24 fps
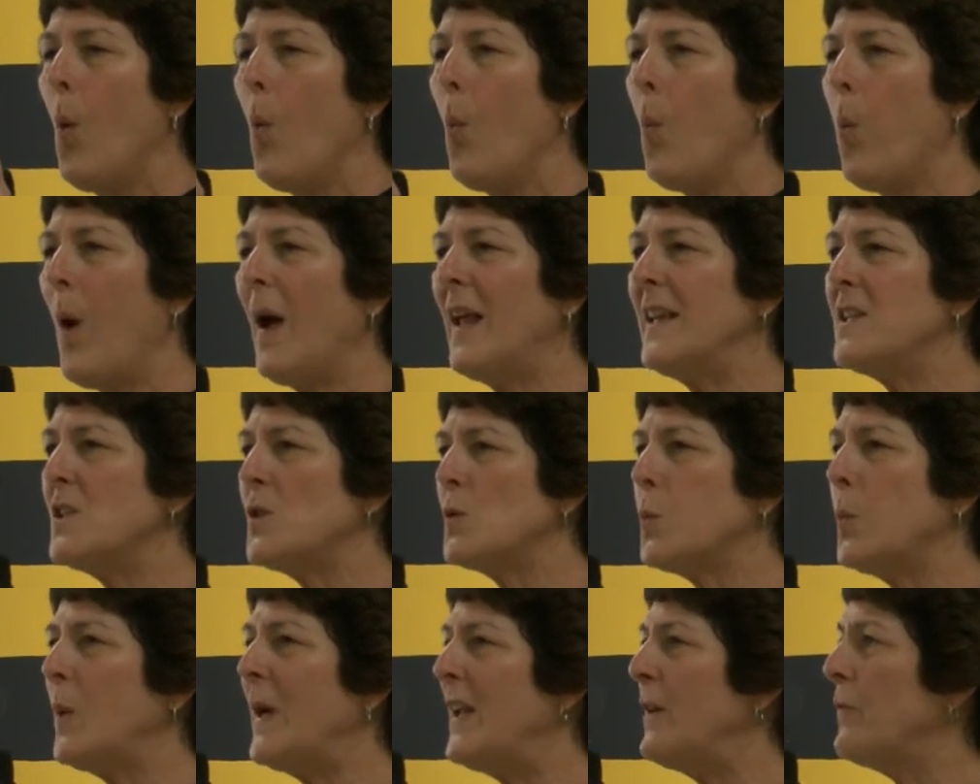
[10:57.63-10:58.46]

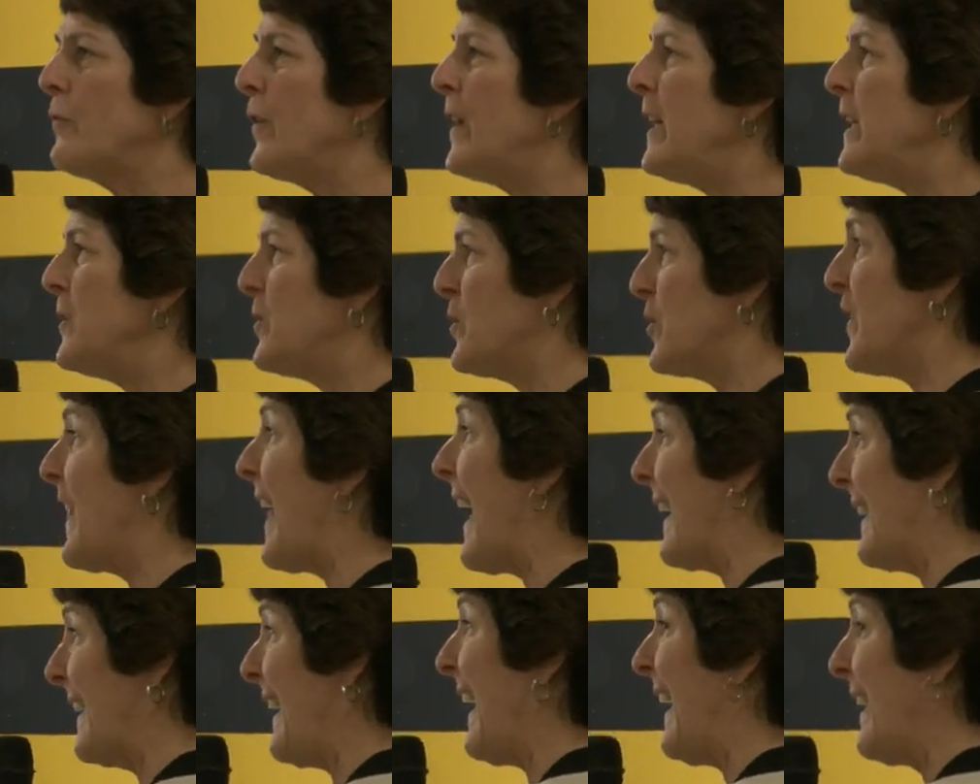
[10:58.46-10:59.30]
Once we reach
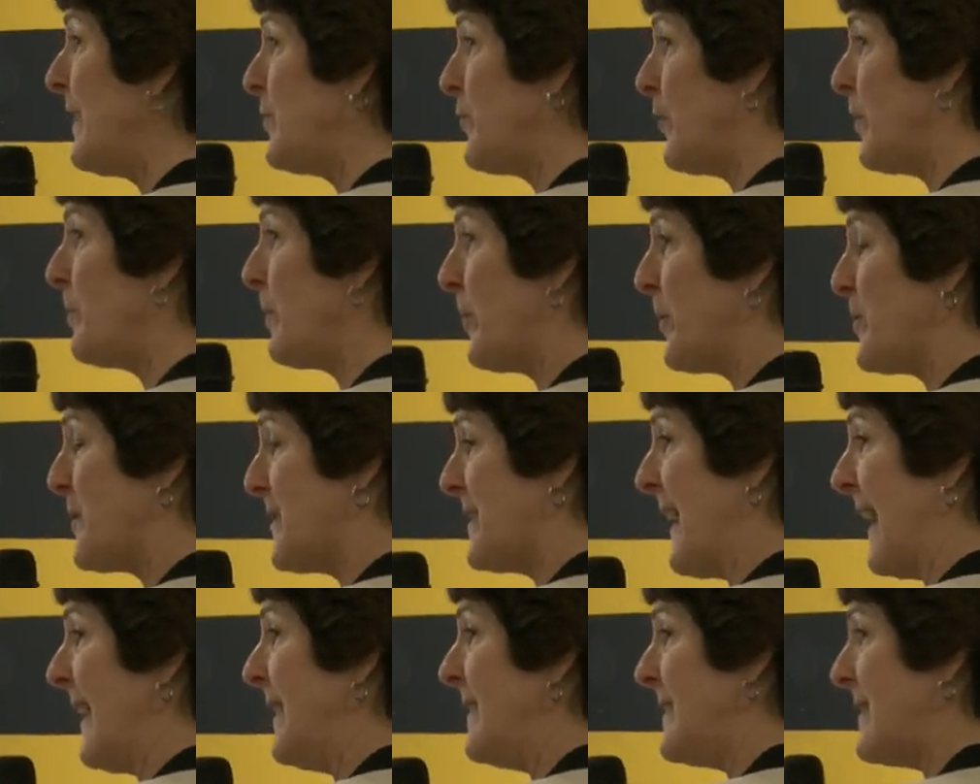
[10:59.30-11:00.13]
that
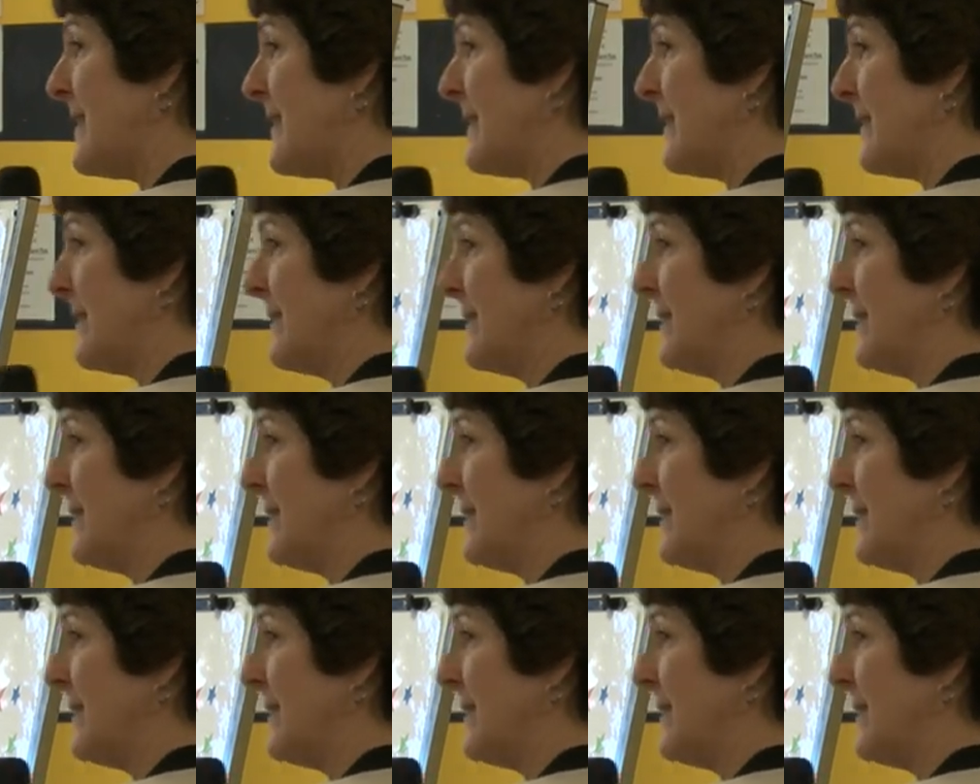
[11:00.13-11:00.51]
100%,